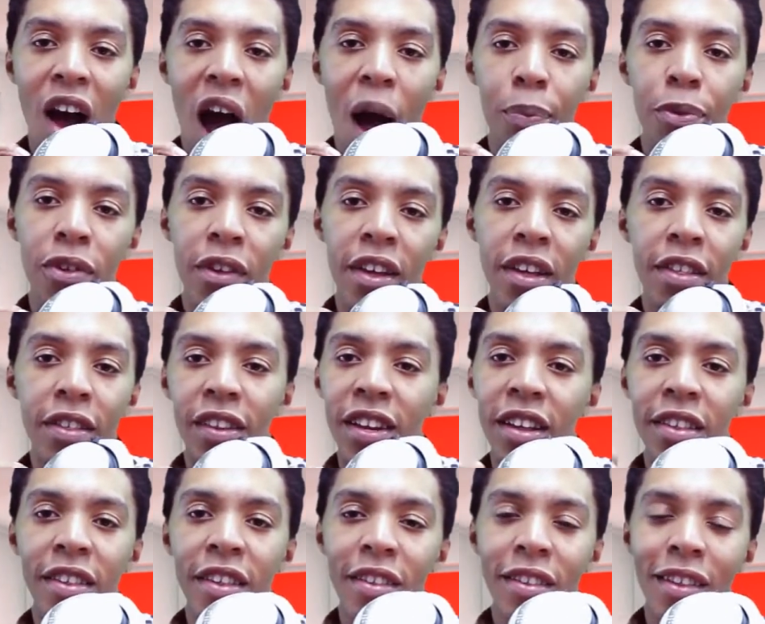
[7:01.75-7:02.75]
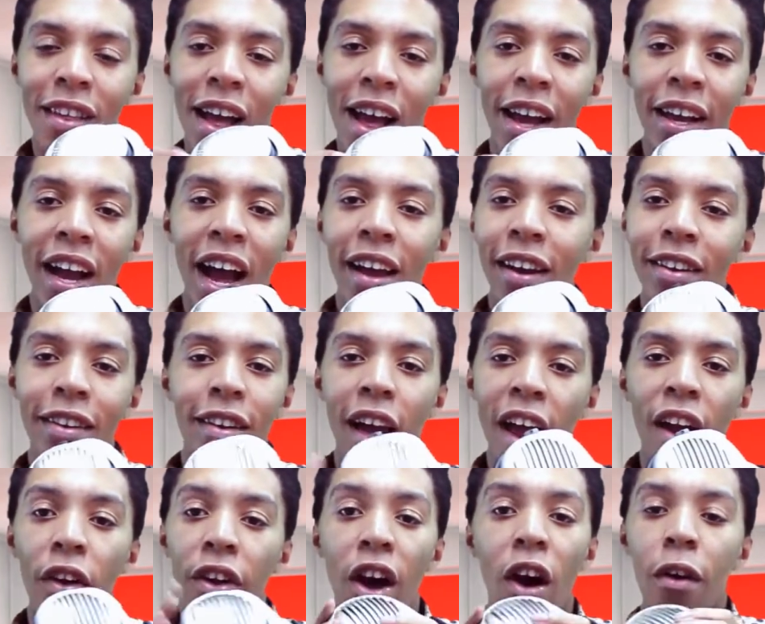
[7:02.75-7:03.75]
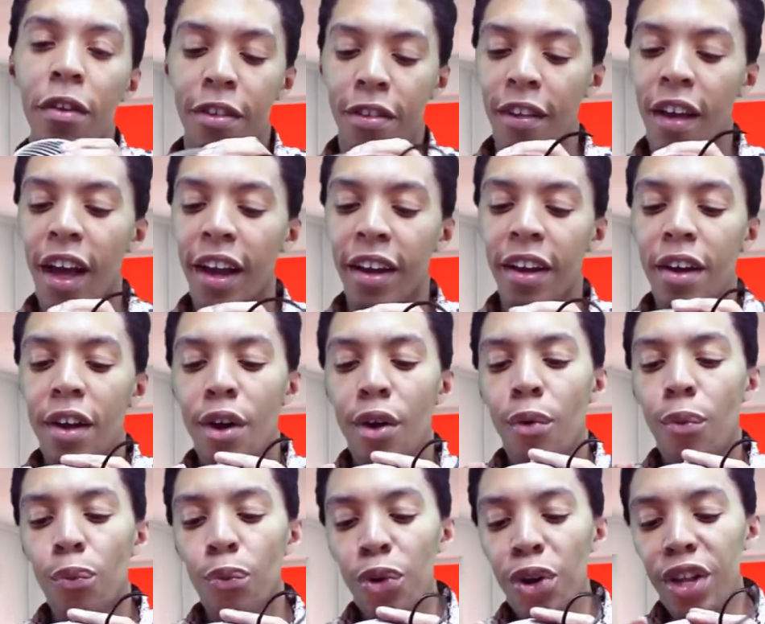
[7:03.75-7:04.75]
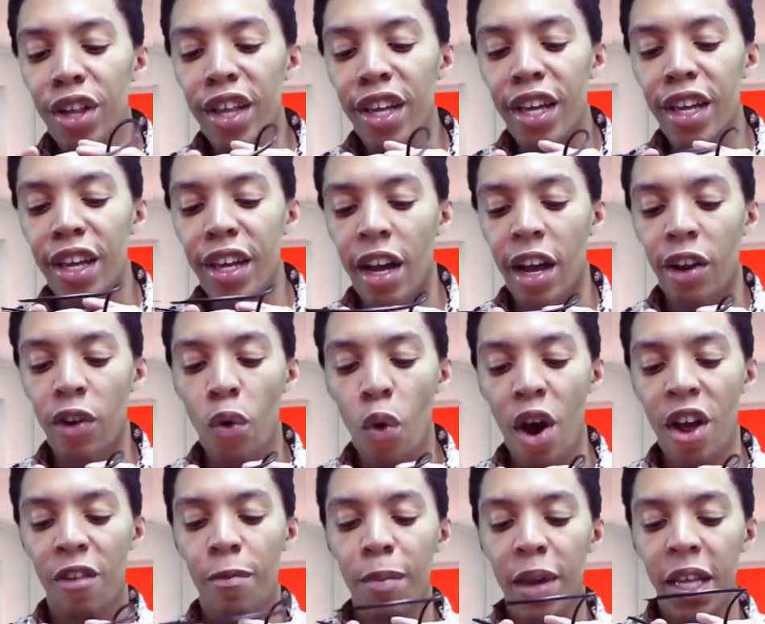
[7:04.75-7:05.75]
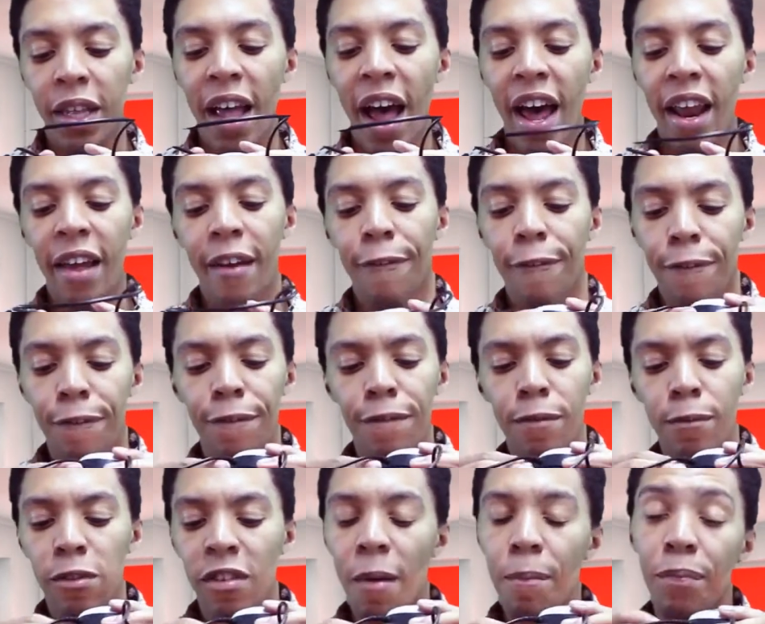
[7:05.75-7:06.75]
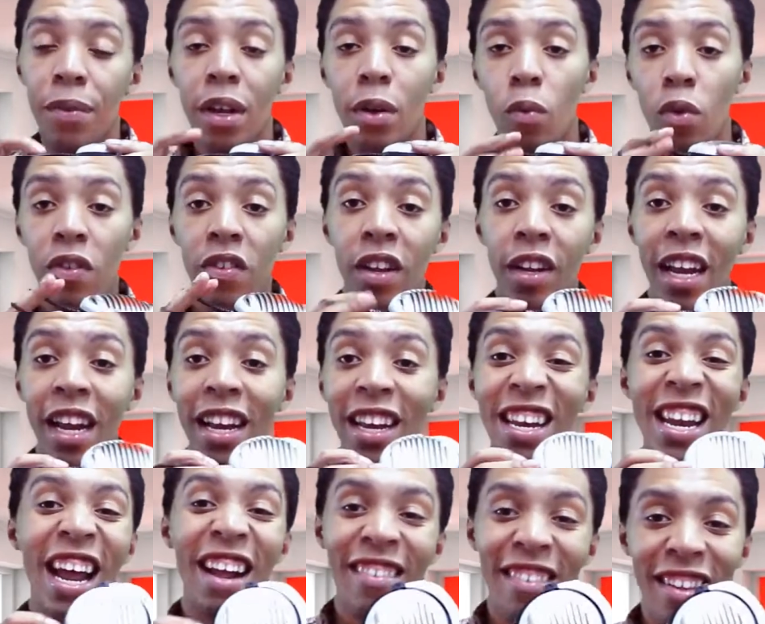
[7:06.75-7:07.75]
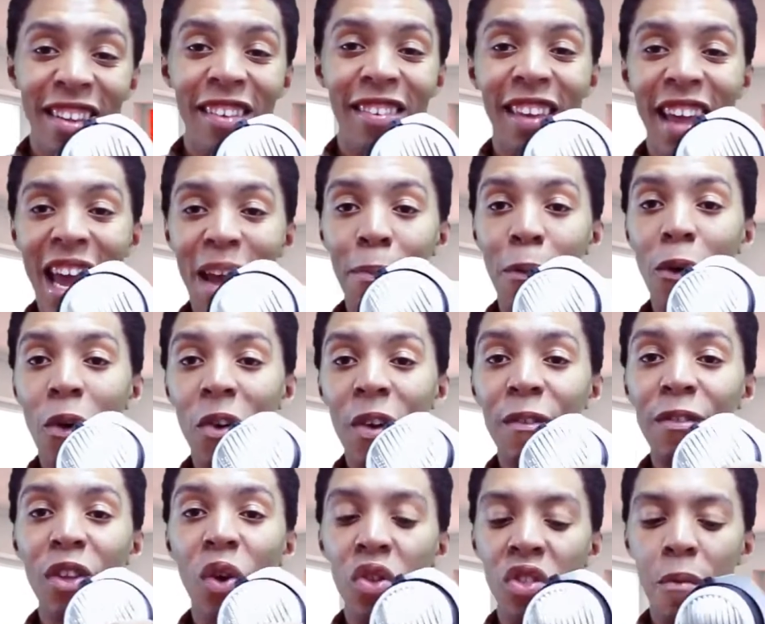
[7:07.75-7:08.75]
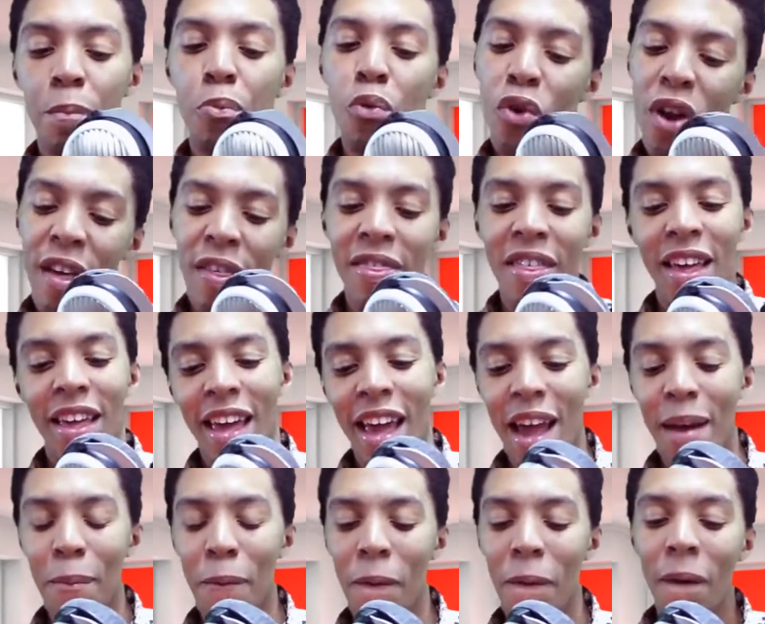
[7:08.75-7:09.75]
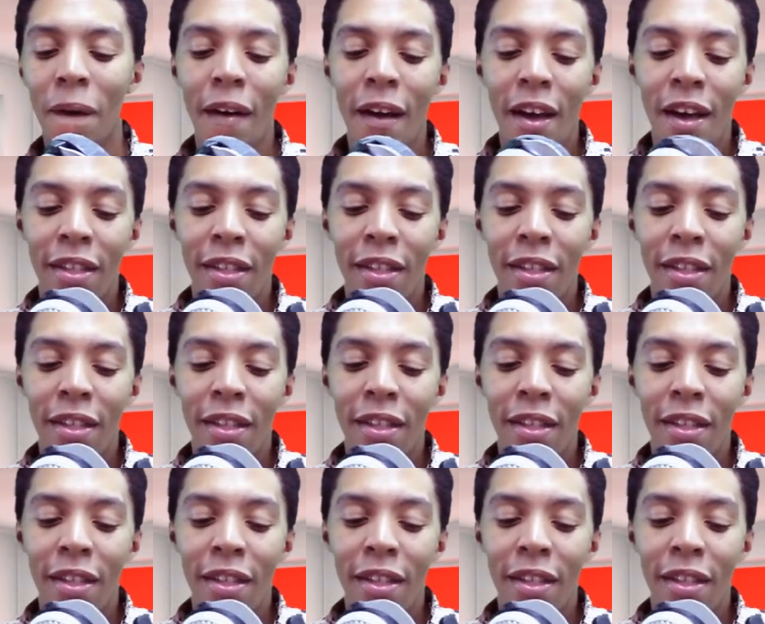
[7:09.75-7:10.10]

options, and it's just like, I don't know, it's like really annoys me that if something was to get nicked in this cable, even though it's a pretty thick cable,